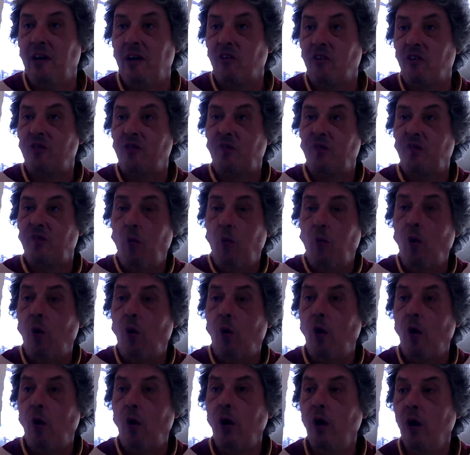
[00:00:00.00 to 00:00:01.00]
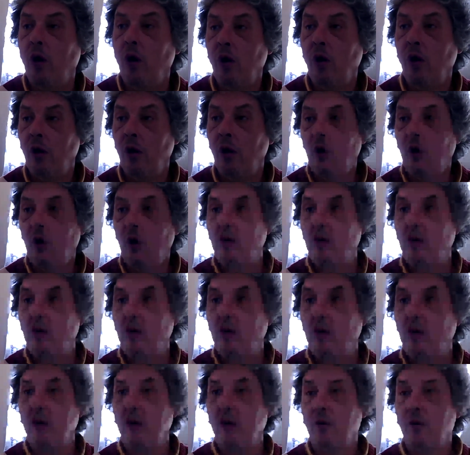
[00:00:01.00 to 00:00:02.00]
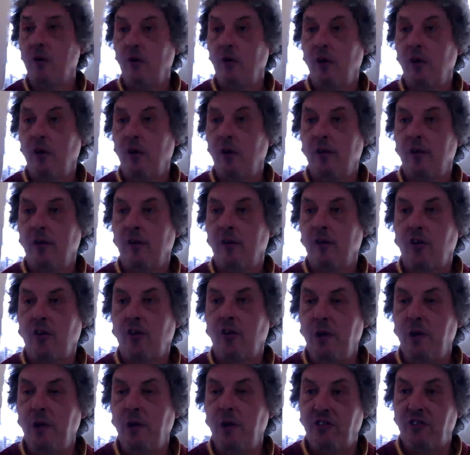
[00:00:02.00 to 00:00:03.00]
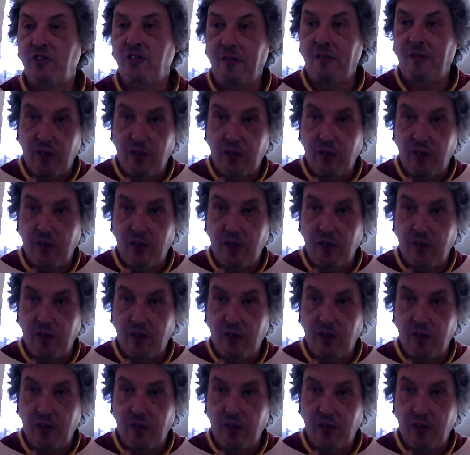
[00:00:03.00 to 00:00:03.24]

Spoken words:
so we just have to, the